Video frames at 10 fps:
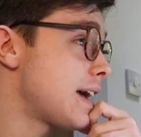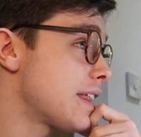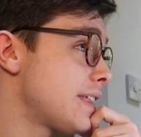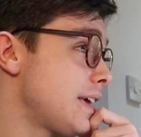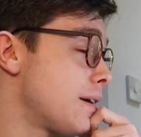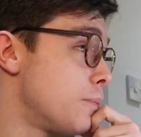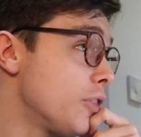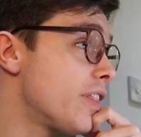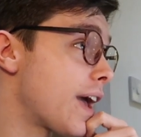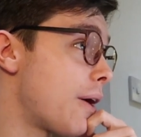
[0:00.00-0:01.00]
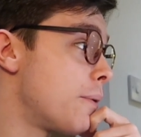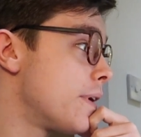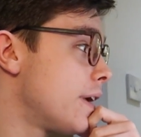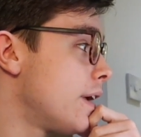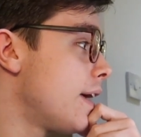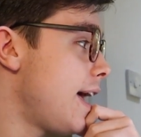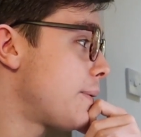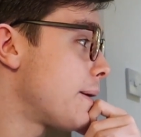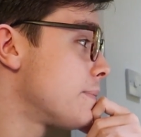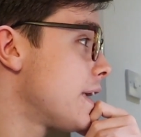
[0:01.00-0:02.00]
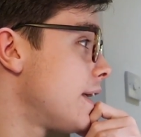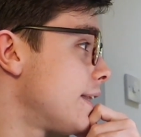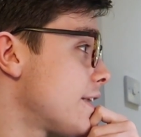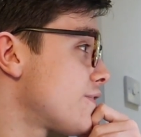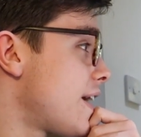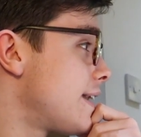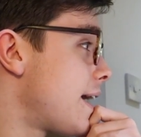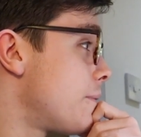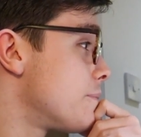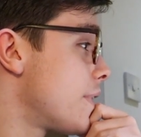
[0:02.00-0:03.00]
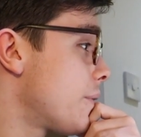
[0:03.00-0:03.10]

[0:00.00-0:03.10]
it, I think, a month ago. Anyway, let's find out.